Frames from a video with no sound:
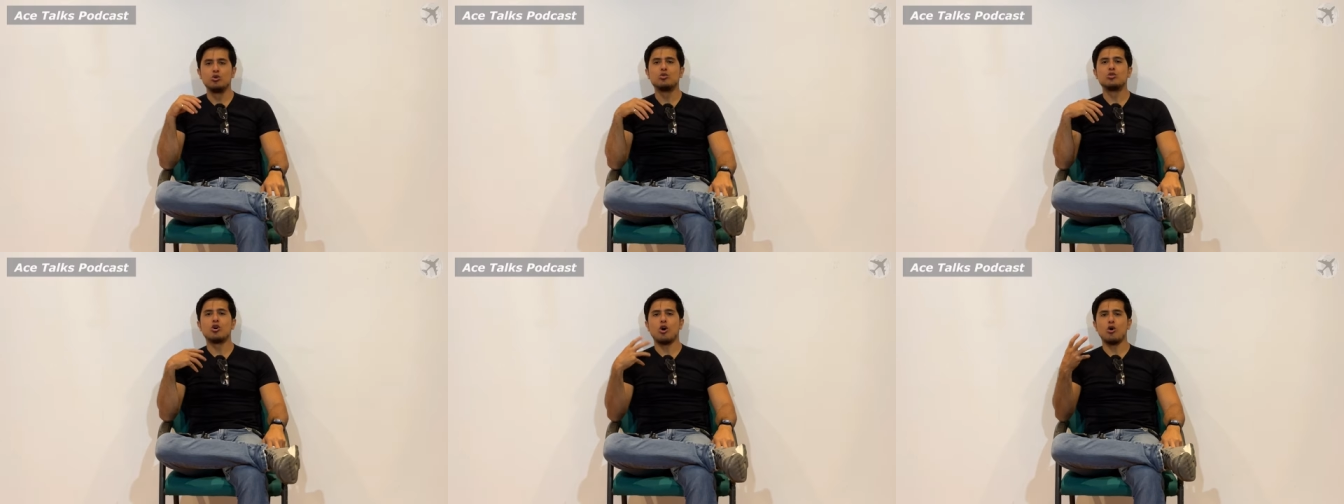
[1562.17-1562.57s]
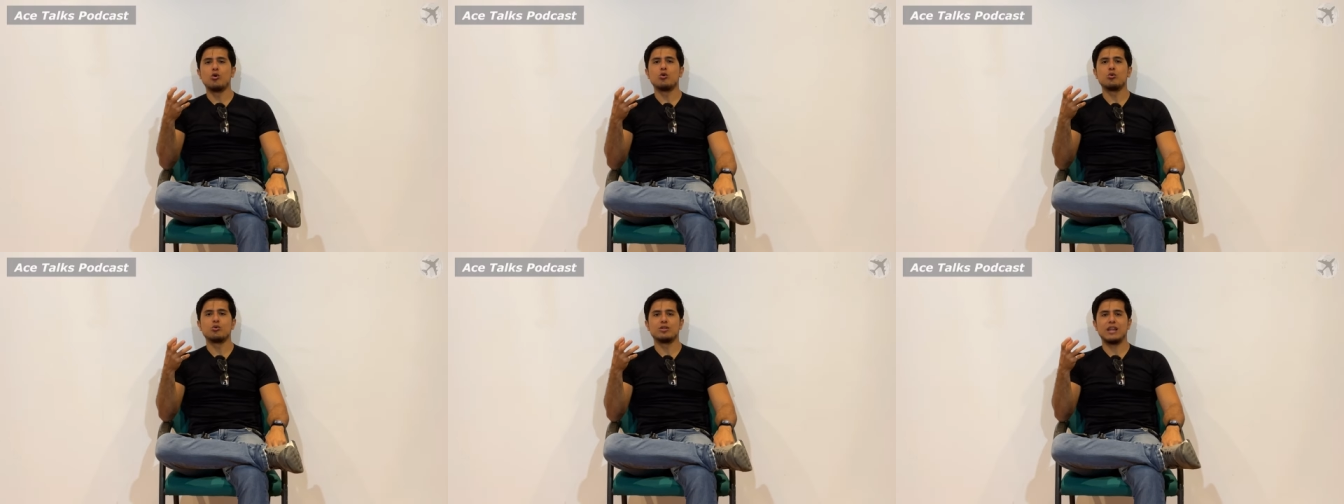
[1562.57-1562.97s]

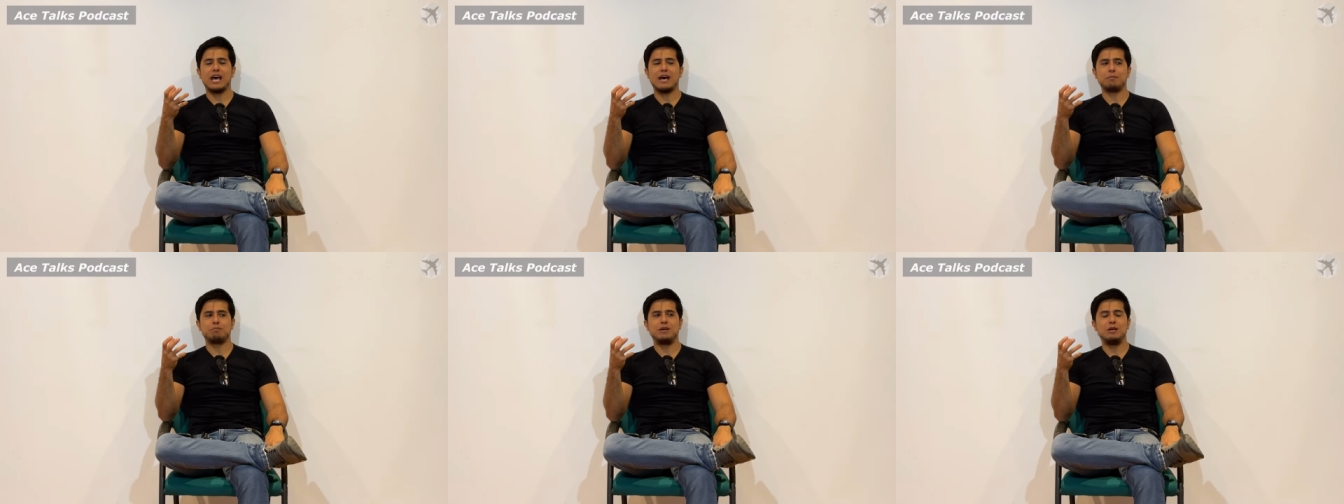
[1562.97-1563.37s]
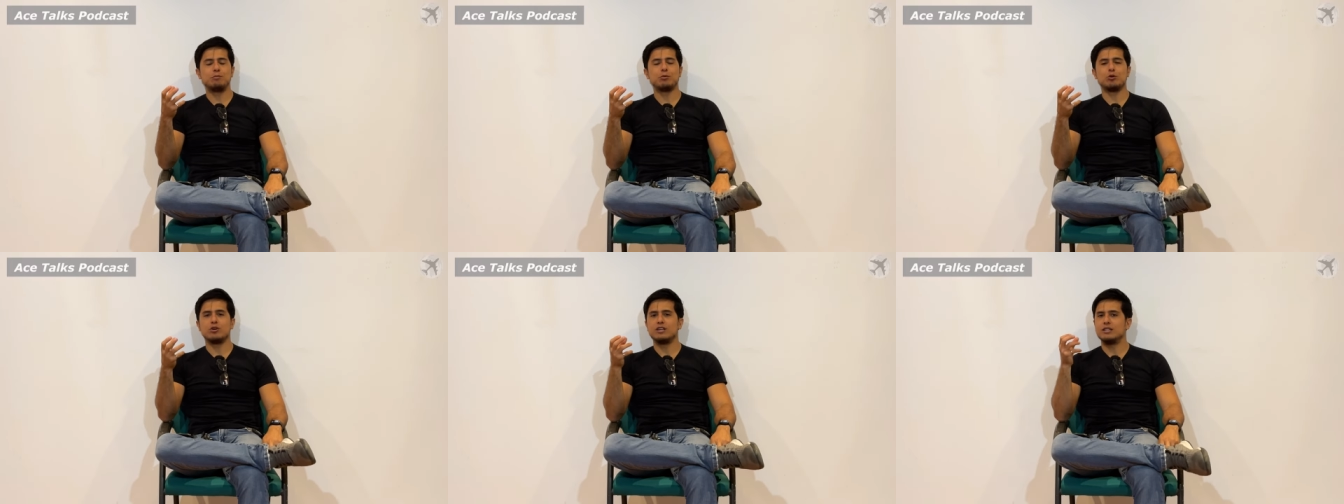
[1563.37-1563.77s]
know that
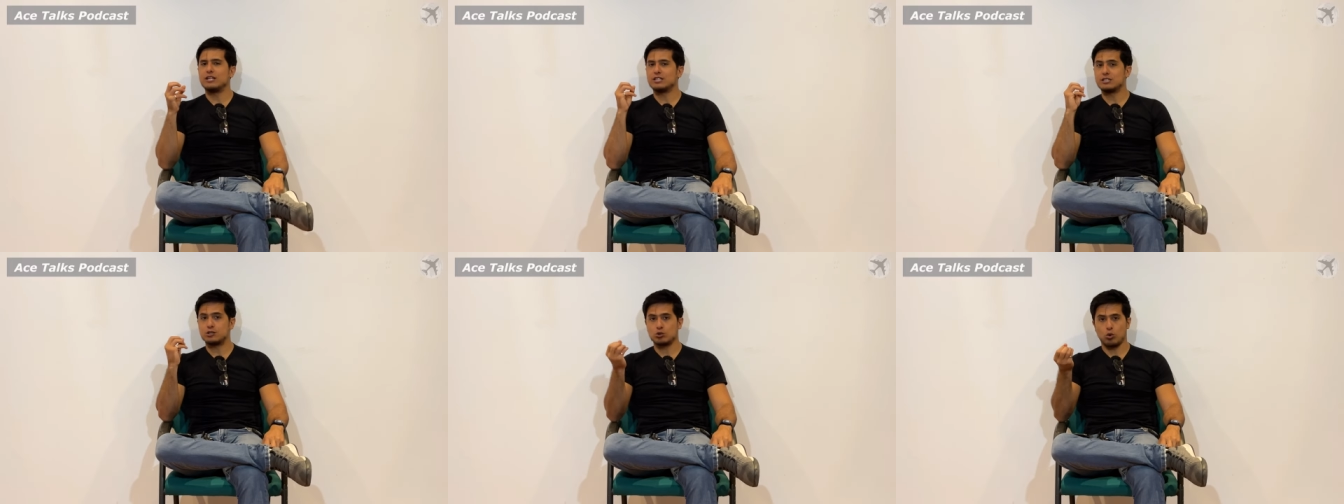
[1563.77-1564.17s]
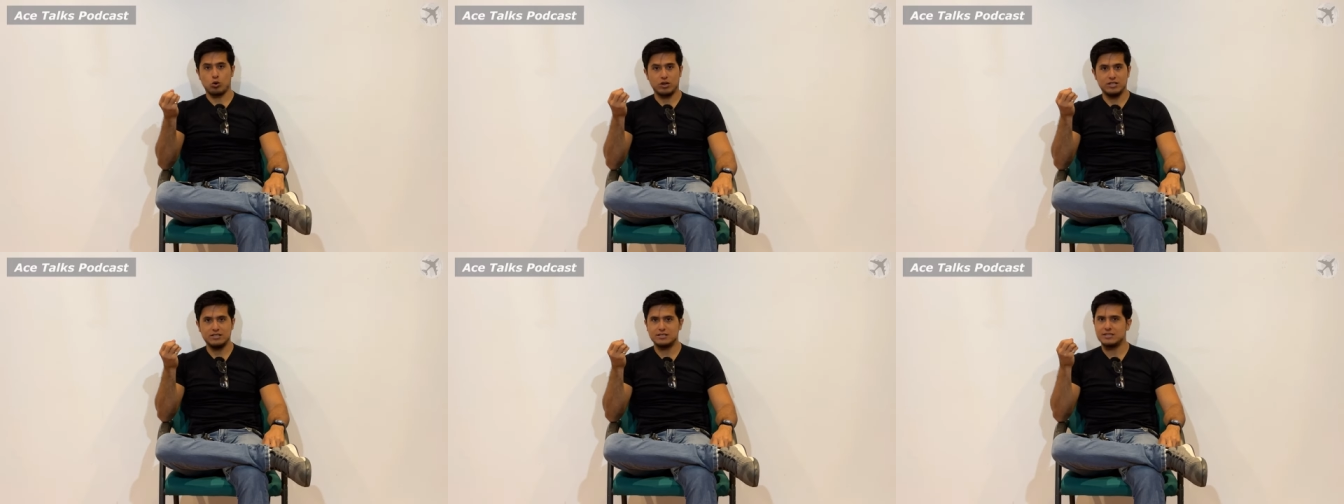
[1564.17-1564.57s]
people in their
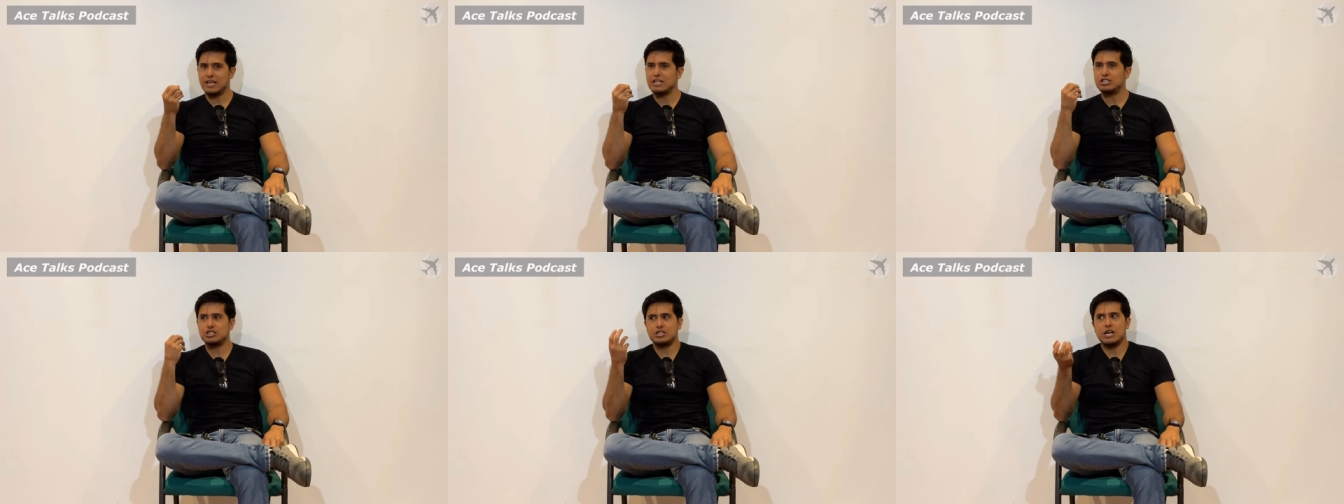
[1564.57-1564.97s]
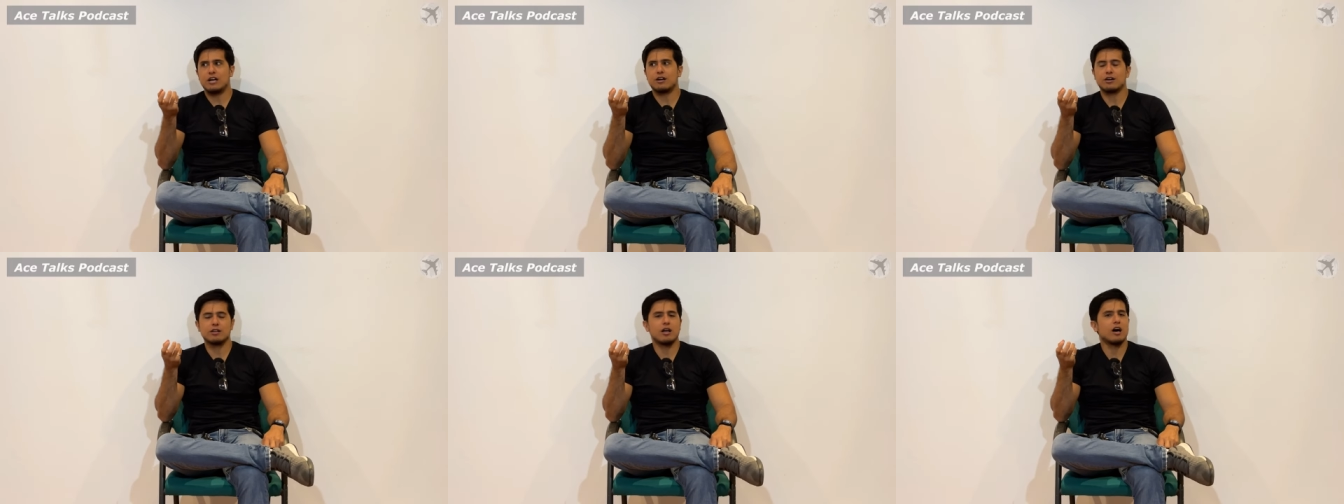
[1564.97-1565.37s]
stories, they share
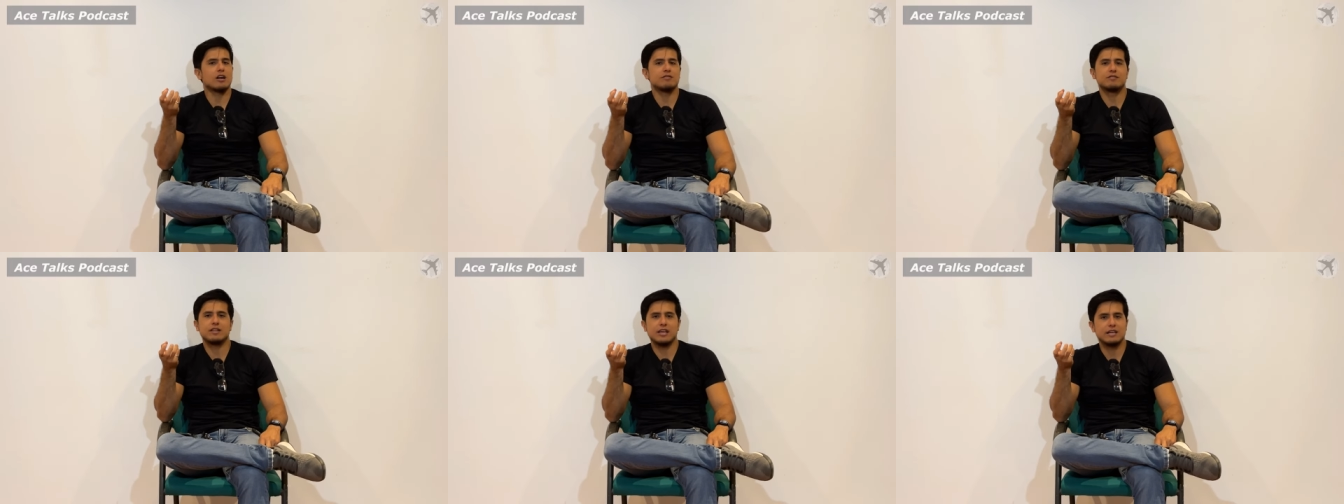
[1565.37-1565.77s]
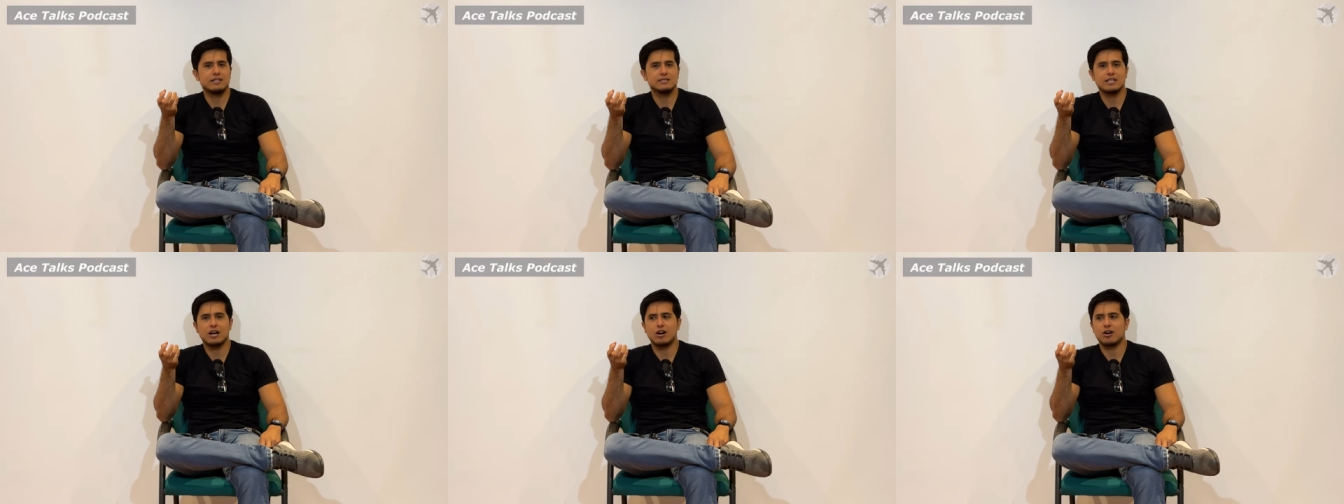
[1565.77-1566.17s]
a lot of things
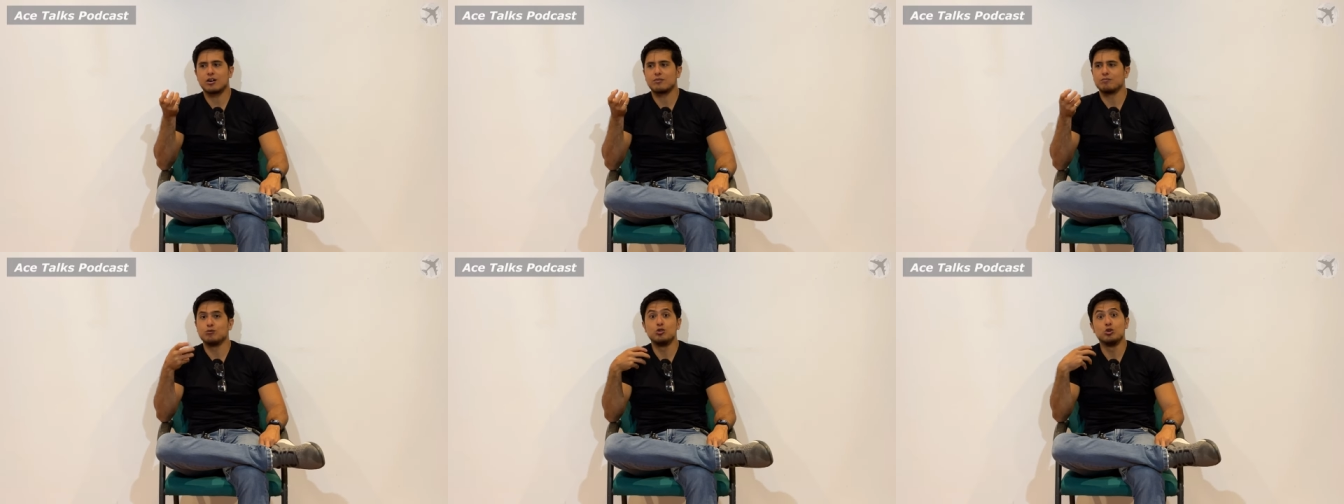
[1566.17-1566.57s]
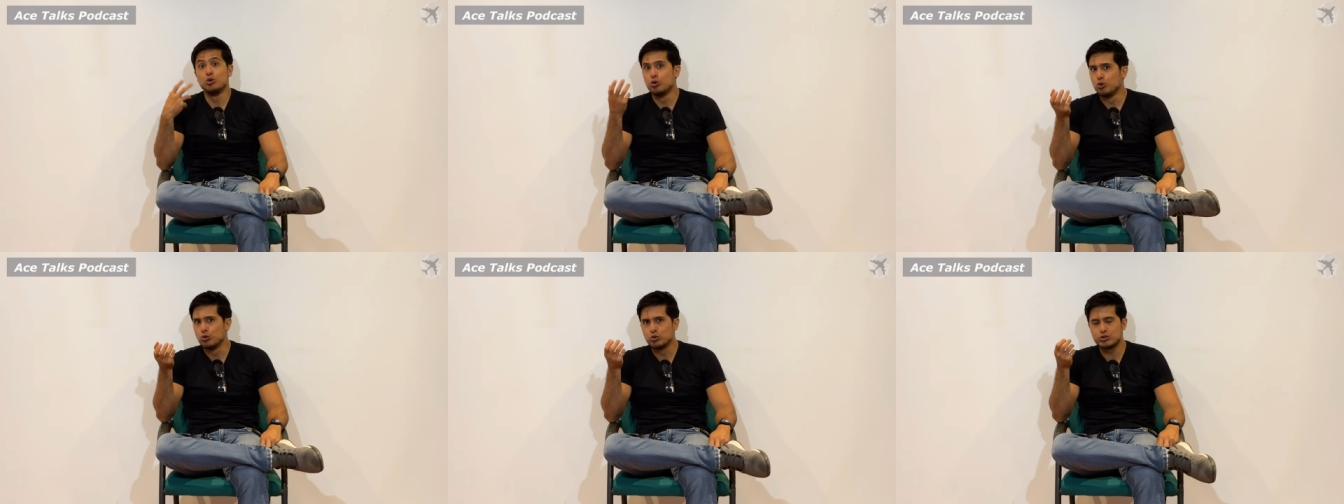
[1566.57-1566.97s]
that are
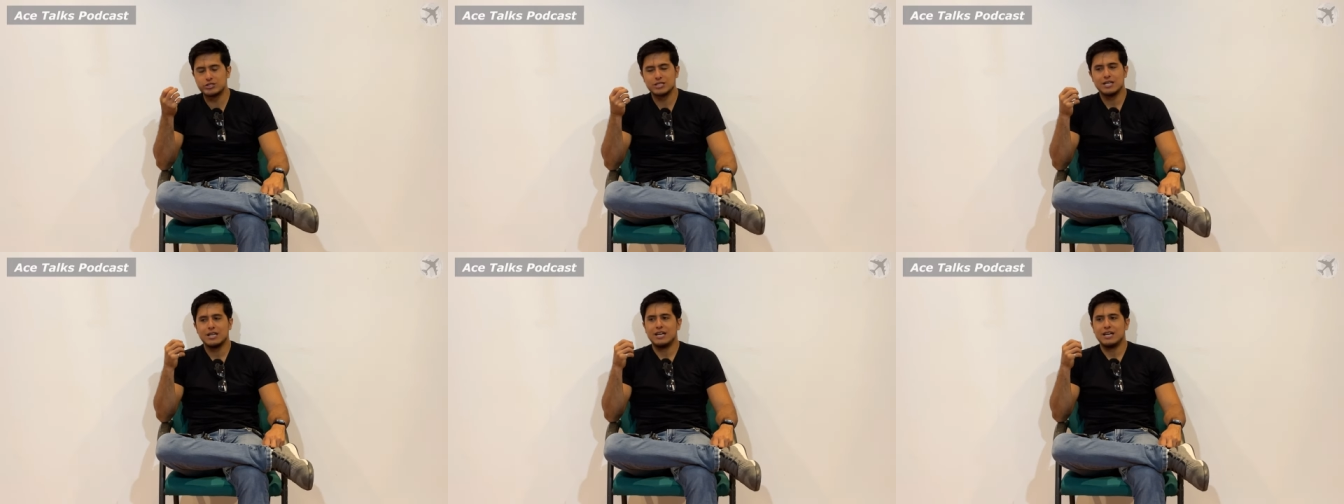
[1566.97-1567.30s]
news,